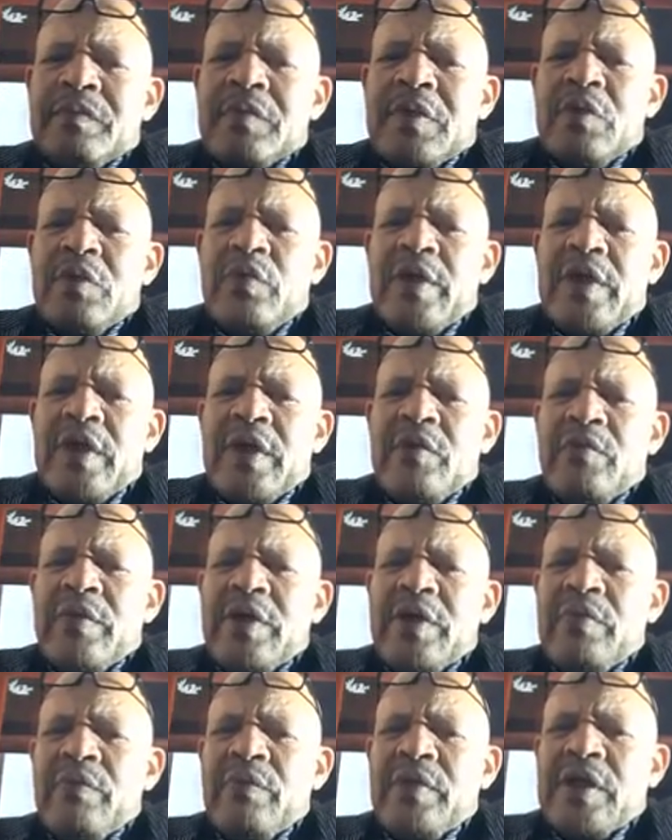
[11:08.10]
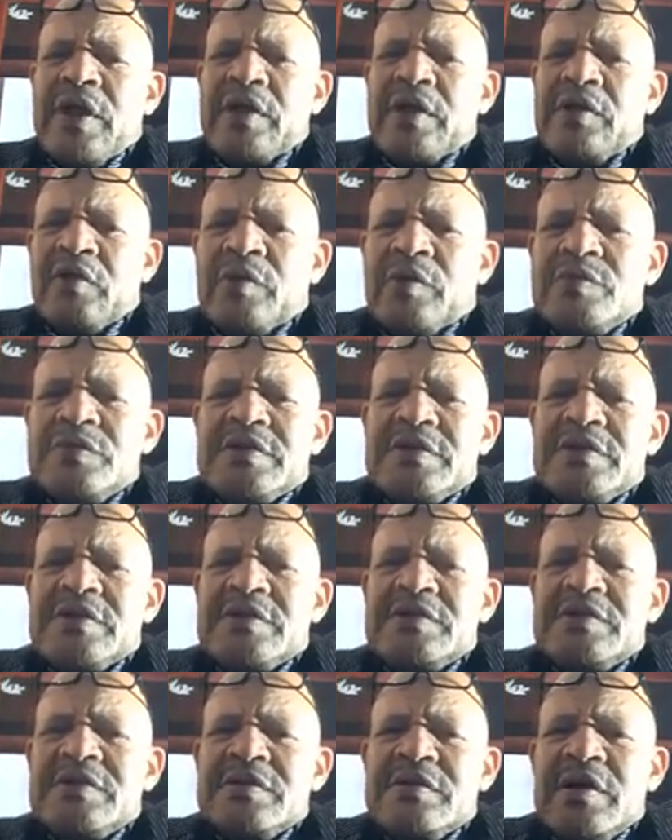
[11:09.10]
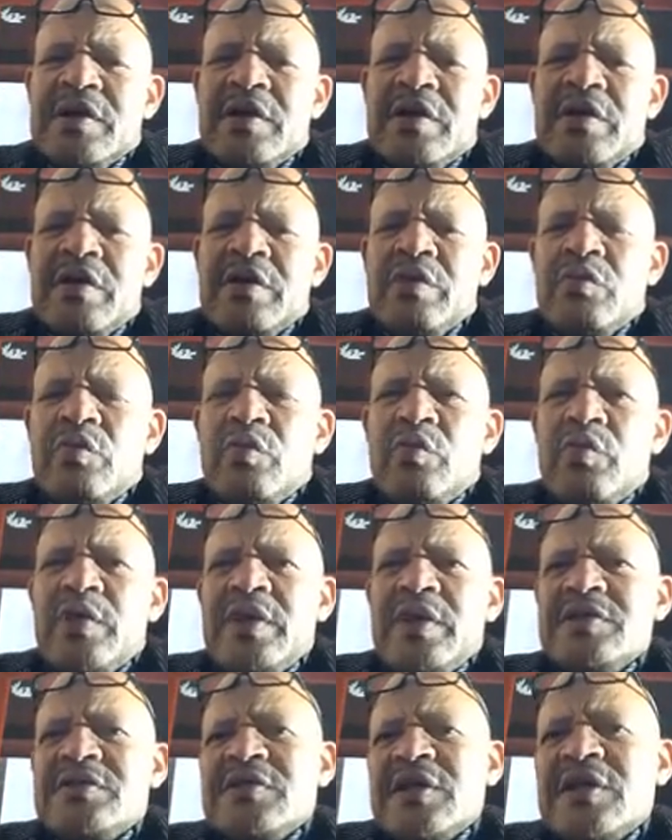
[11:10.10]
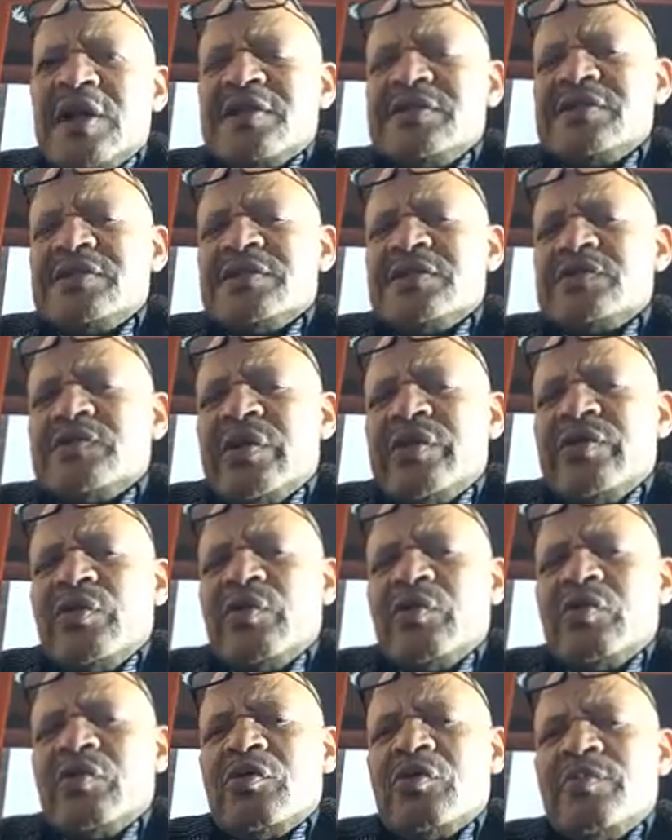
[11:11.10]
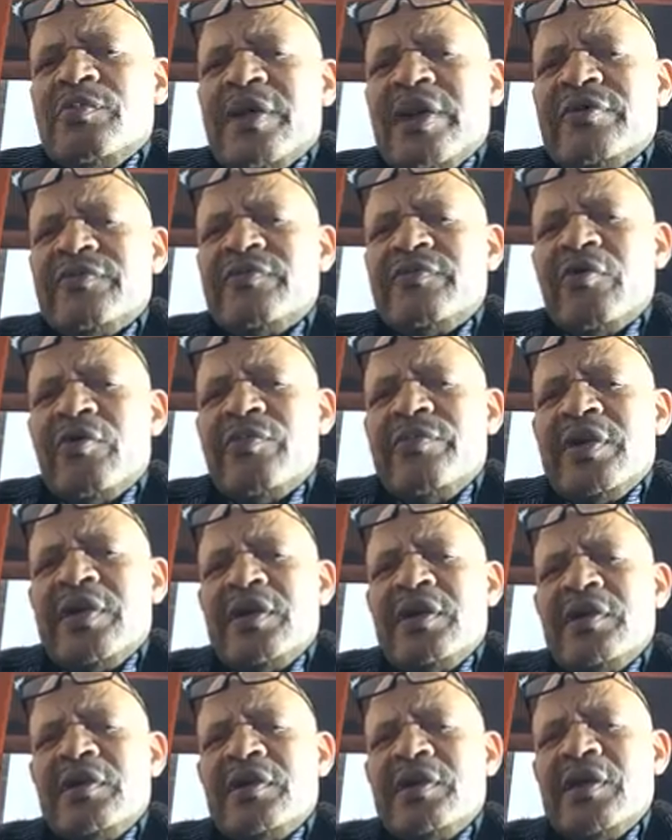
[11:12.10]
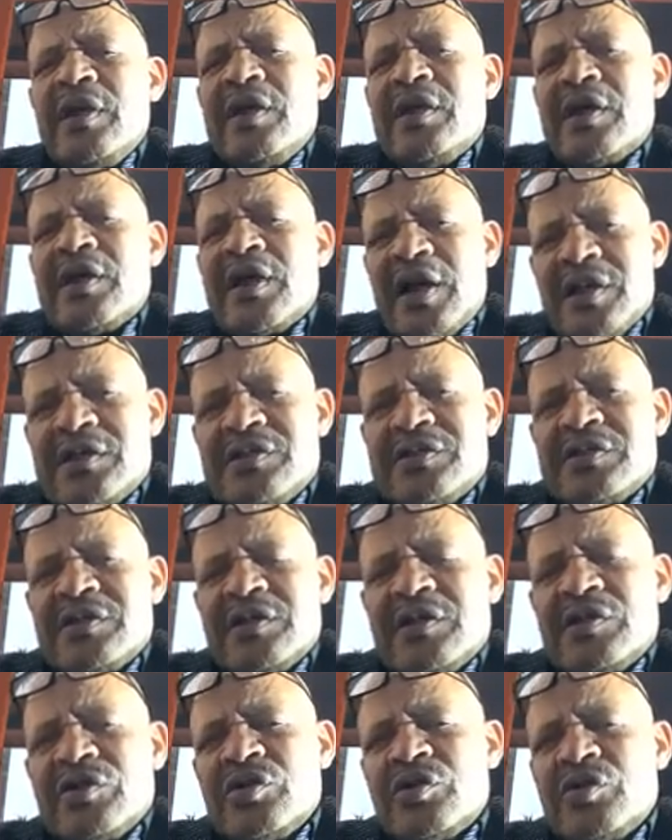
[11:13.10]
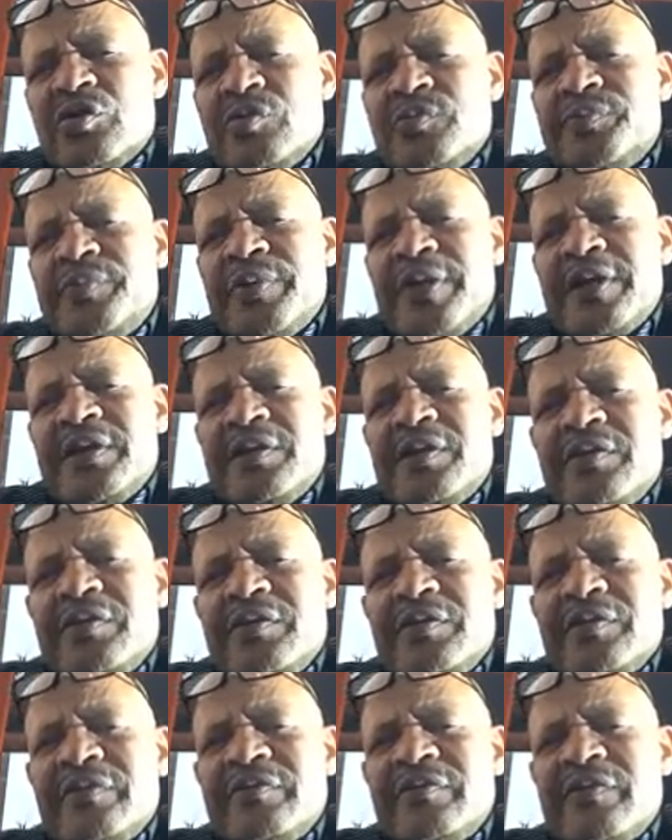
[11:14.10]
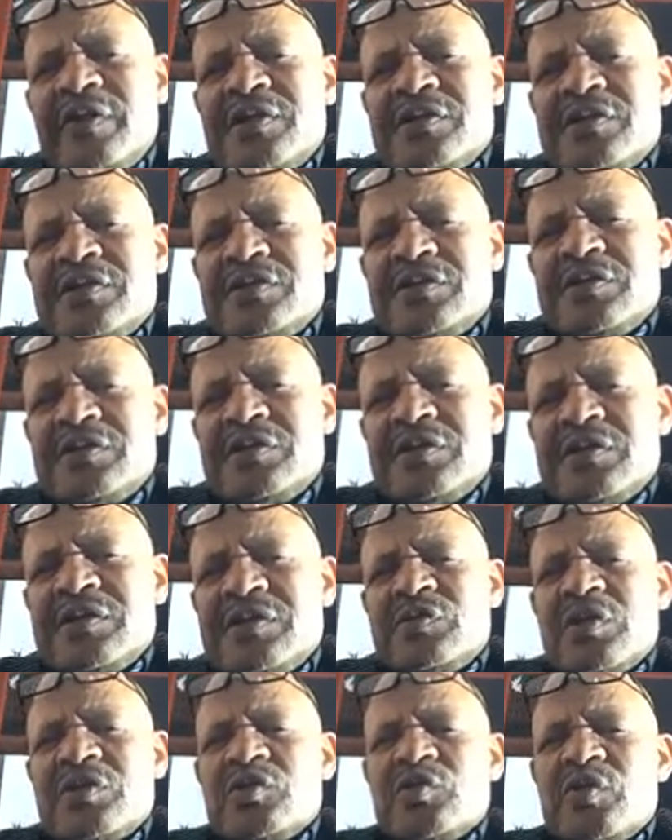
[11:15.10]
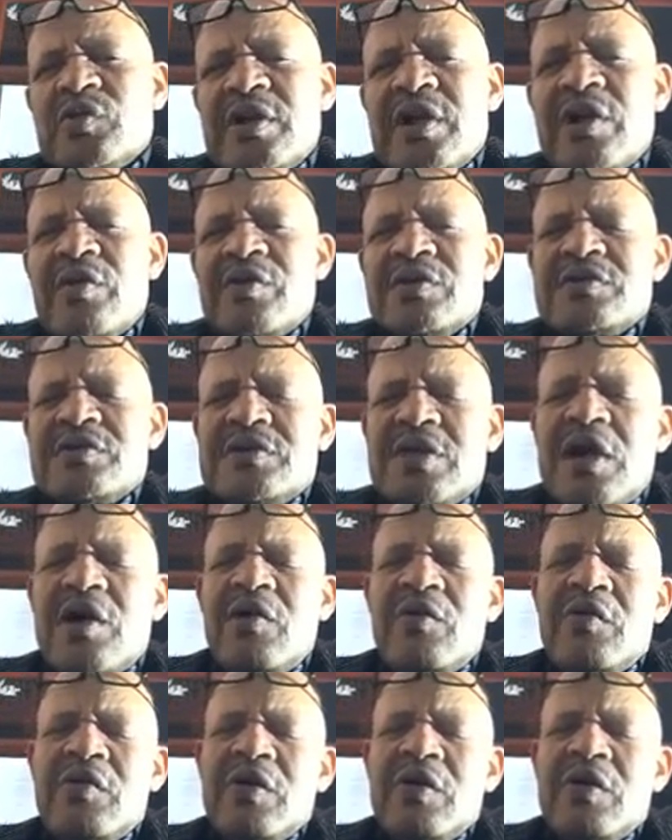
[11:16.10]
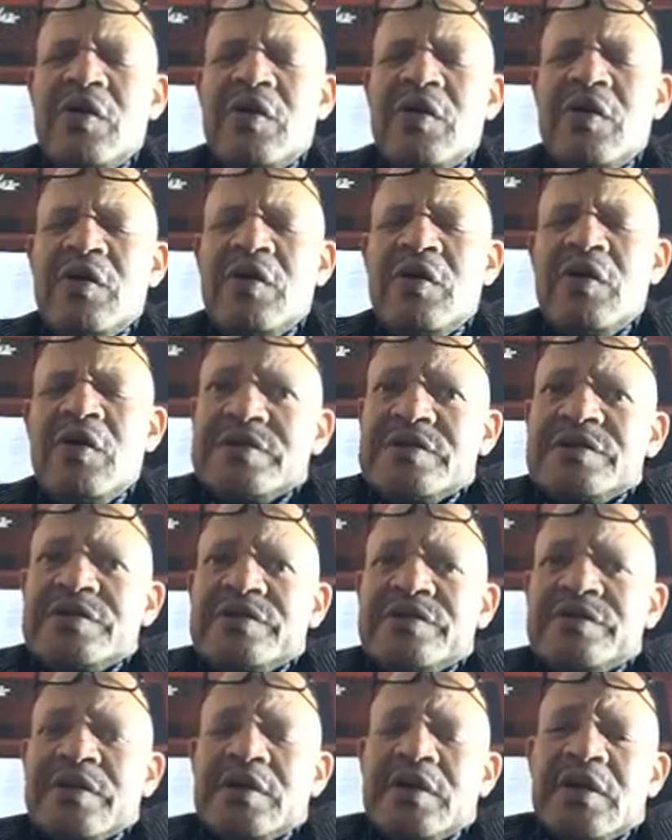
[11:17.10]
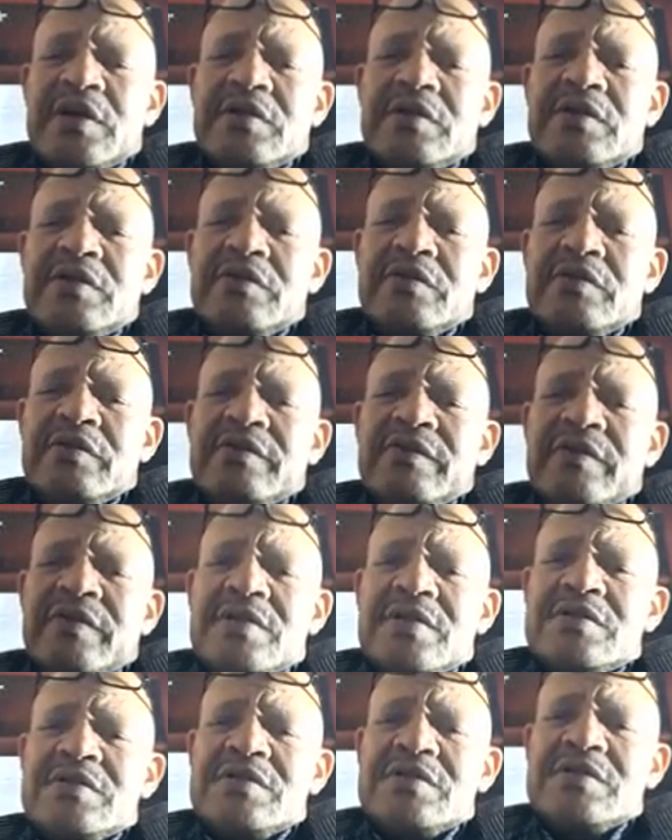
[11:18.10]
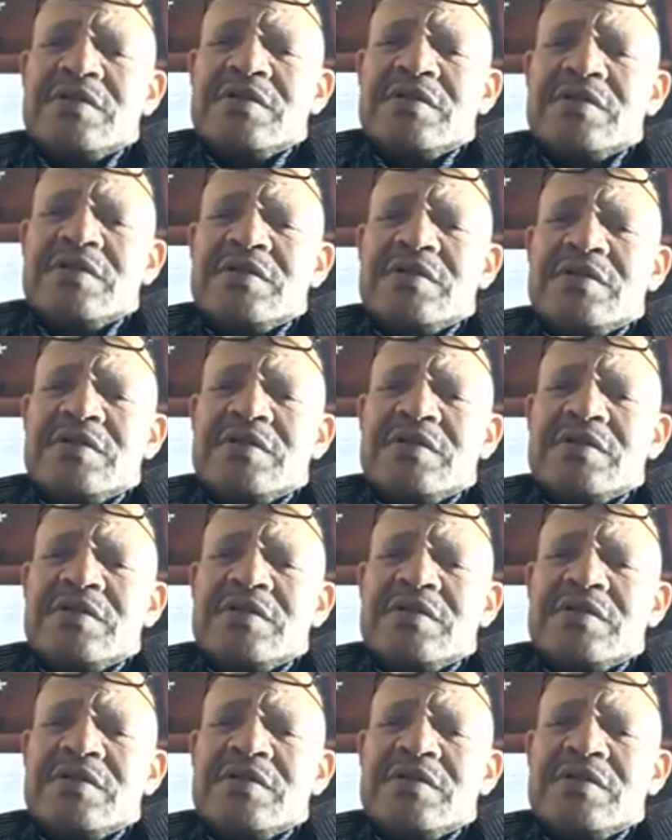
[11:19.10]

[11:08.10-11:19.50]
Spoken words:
were adopted. We started Swayoko by forming a cultural group at the university. This was when I was now lecturing at the university.